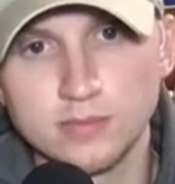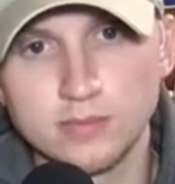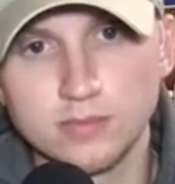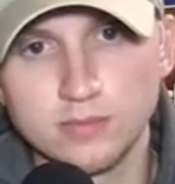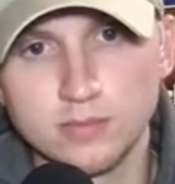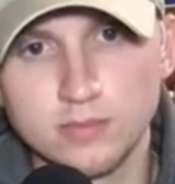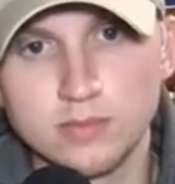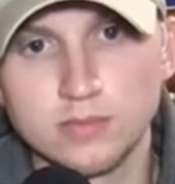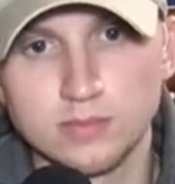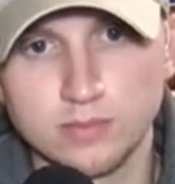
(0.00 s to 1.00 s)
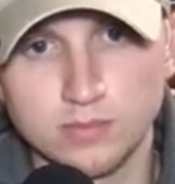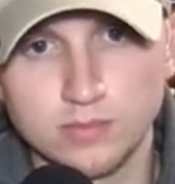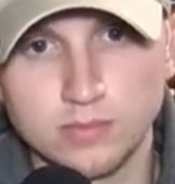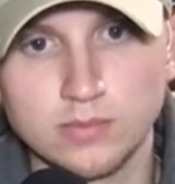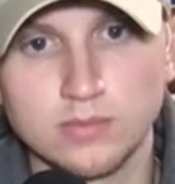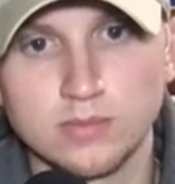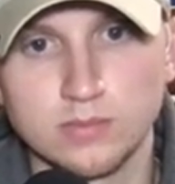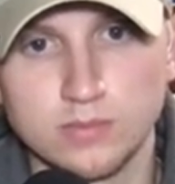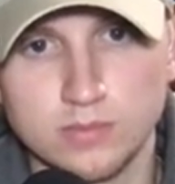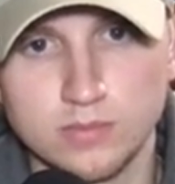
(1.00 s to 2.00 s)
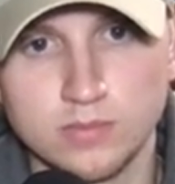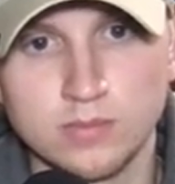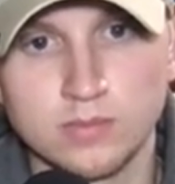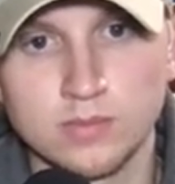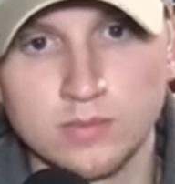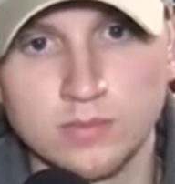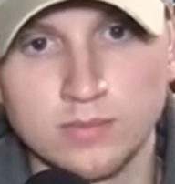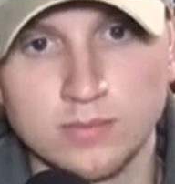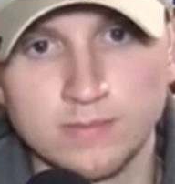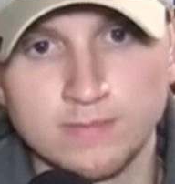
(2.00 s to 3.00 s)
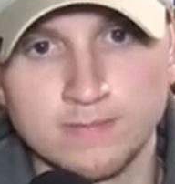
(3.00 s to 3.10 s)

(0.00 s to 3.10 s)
The person shown says nothing.